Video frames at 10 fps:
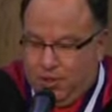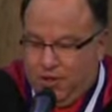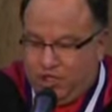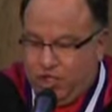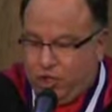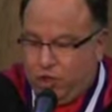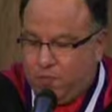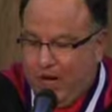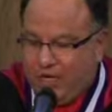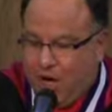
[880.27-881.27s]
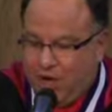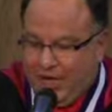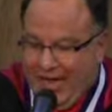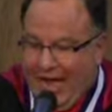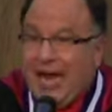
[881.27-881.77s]
This includes my daughter,
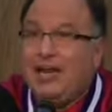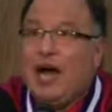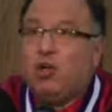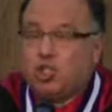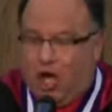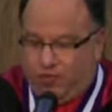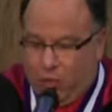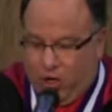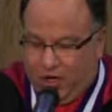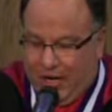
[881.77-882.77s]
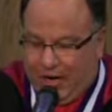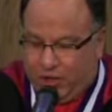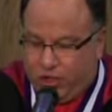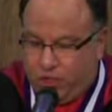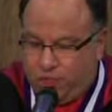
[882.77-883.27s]
Kat, now a sophomore in
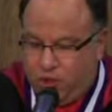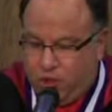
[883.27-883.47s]
college,